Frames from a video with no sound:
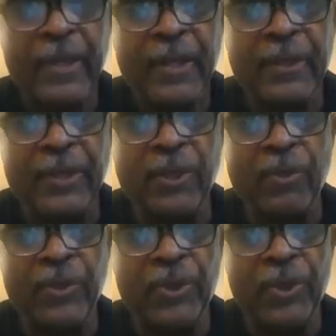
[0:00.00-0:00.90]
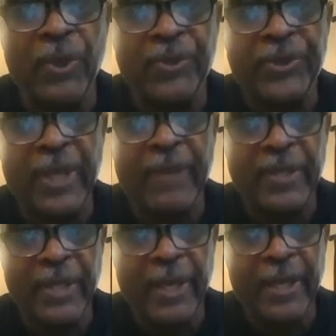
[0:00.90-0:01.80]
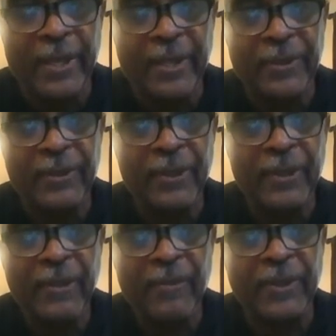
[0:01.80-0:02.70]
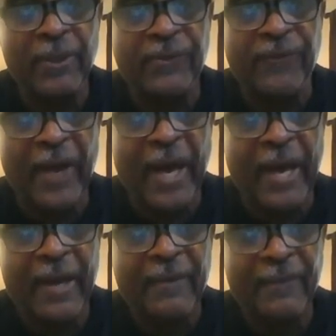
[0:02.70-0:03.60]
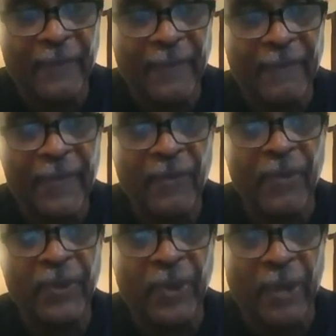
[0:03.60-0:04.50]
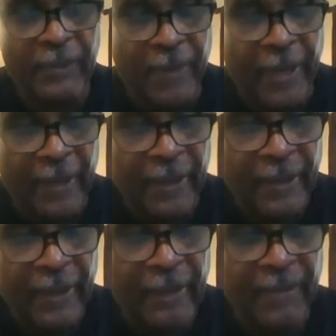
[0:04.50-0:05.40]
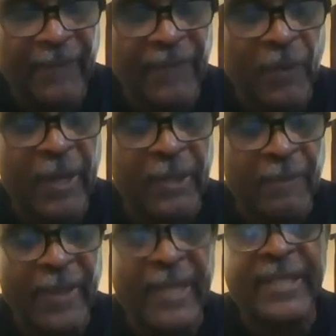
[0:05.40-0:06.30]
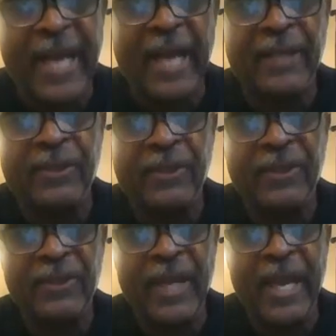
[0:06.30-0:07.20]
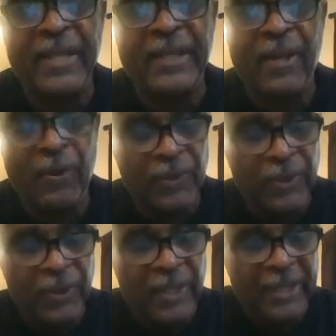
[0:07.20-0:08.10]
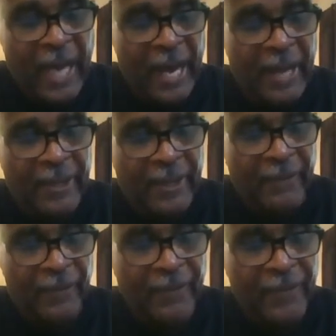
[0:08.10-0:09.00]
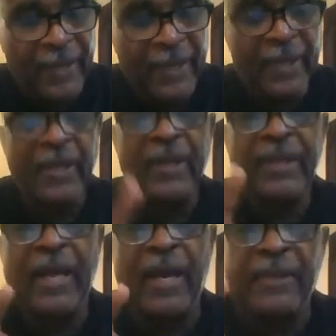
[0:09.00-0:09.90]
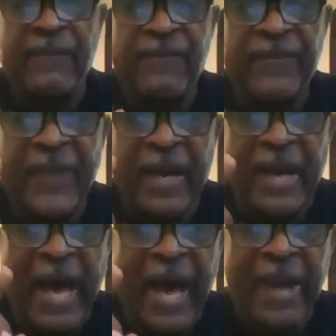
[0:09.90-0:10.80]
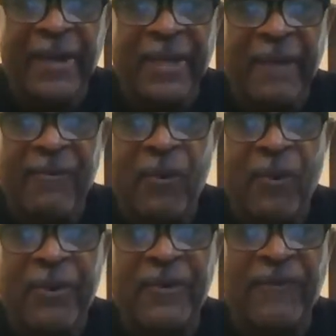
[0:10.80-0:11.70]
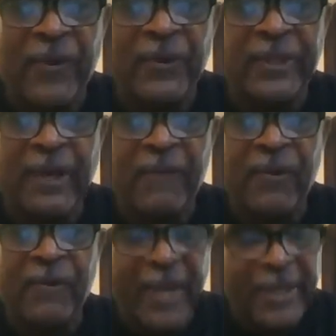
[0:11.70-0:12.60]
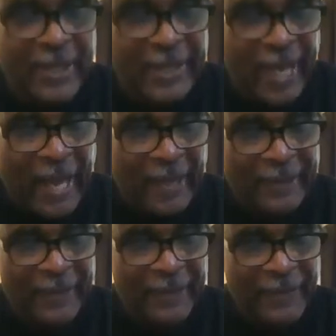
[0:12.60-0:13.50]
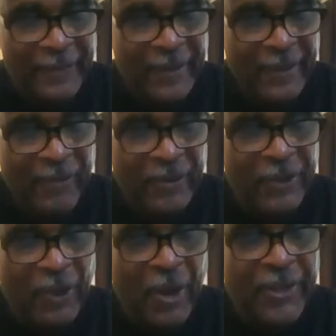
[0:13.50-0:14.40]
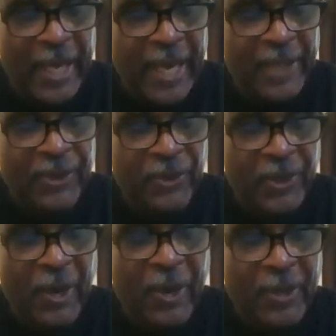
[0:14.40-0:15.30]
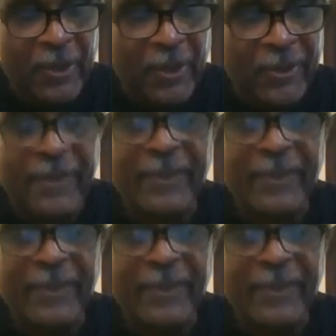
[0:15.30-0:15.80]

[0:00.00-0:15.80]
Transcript: So you would do those 7 years with those 5 we talked about. But if you wanted to be a doctor, you had to go to this higher level. Now, the higher level on the first level of being a doctor was called the exoteric learning.